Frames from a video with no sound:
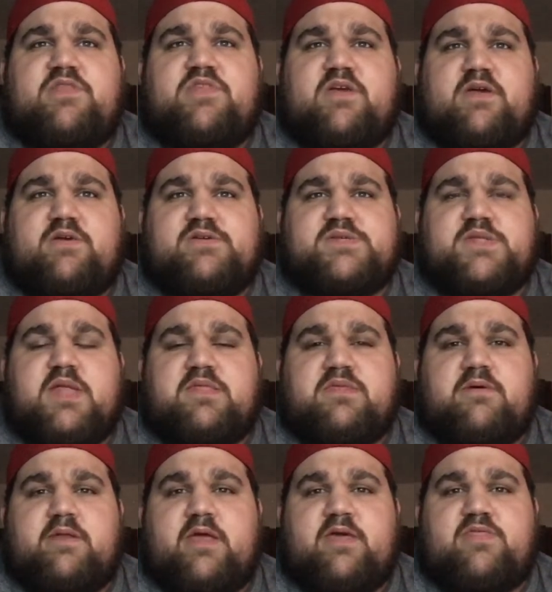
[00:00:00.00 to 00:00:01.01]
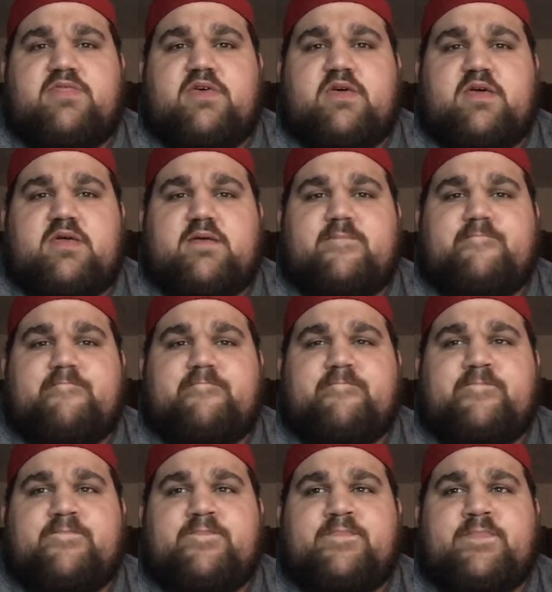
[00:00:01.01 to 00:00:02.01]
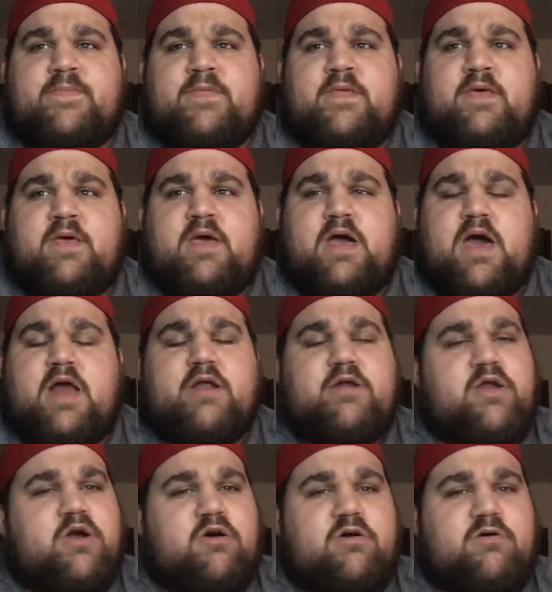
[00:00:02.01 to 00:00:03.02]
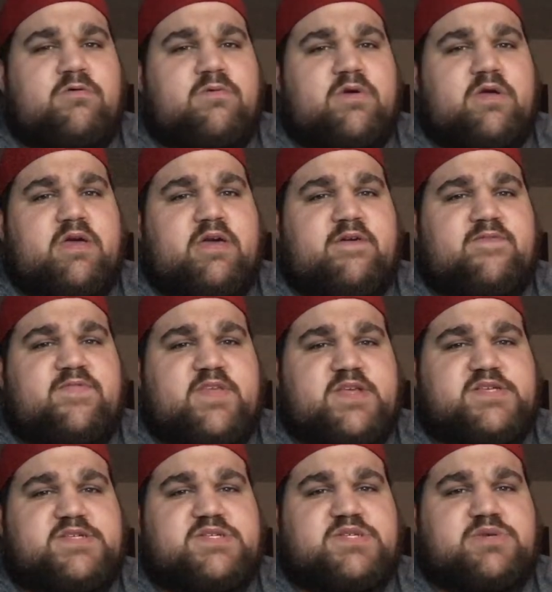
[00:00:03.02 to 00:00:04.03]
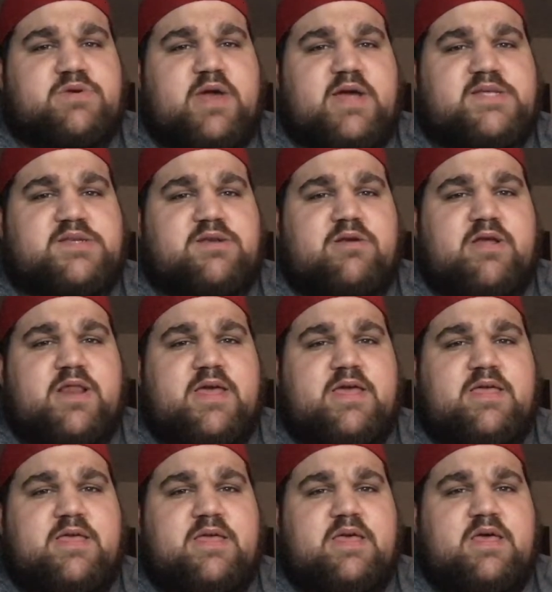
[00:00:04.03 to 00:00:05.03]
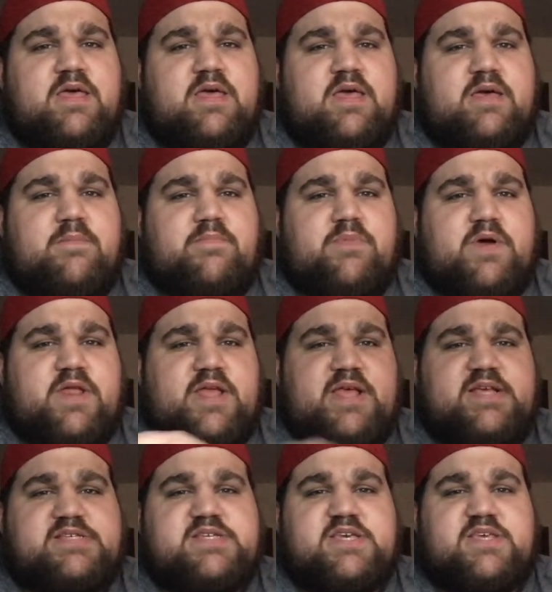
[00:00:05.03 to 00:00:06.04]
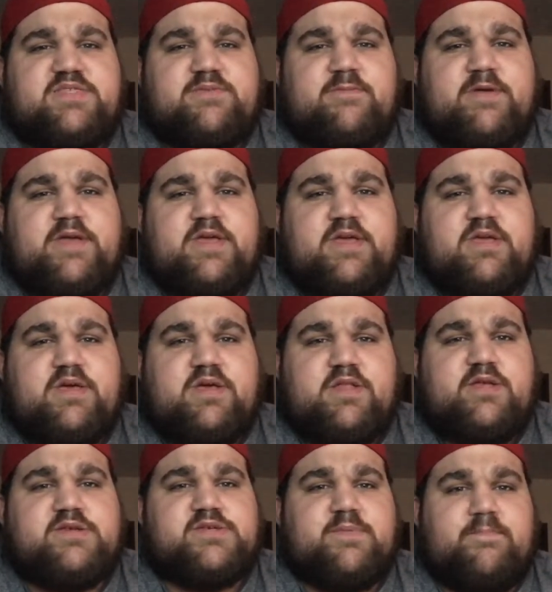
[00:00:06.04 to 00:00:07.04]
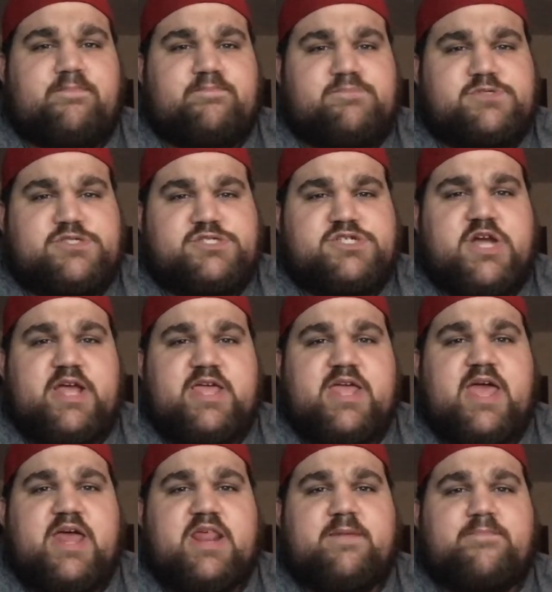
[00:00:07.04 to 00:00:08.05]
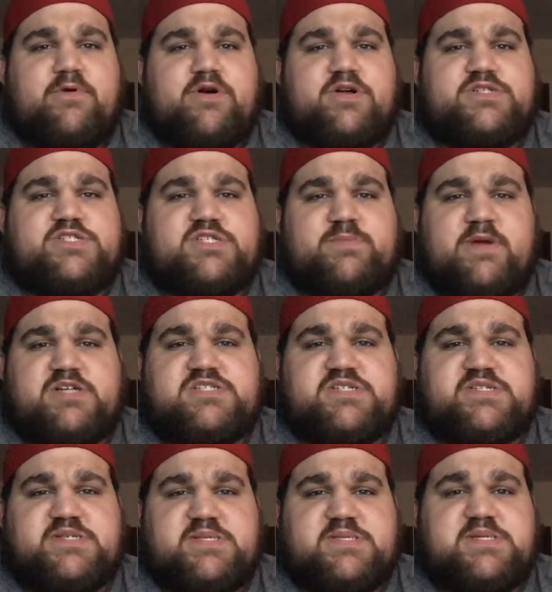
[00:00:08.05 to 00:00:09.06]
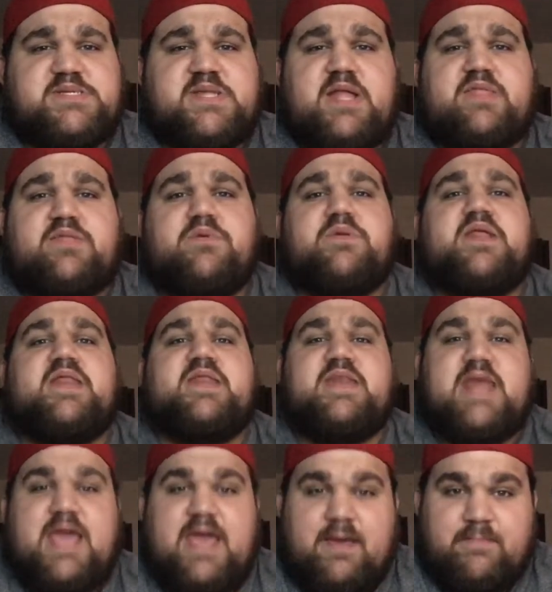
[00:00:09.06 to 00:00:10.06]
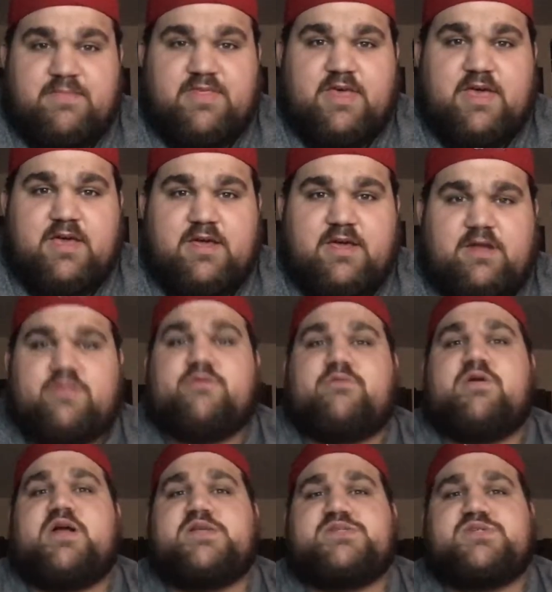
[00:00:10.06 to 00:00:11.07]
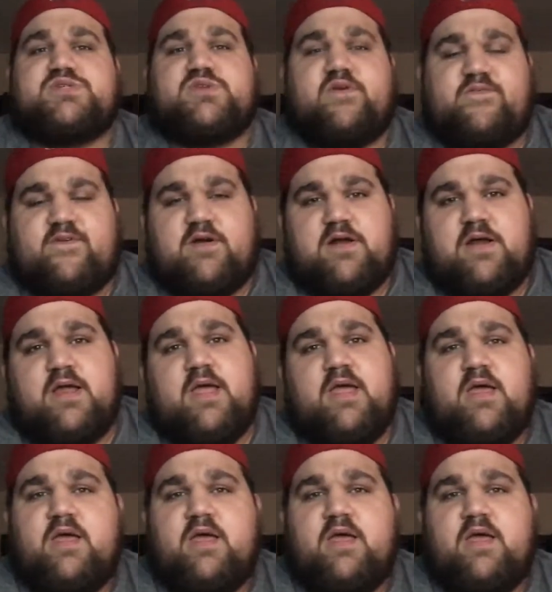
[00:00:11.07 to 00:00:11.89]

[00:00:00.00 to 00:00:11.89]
to think of who's not doing anything. I don't know if these two guys are in it, but EC3 could use a gigantic push, especially since he's not doing a damn thing on the roster so far.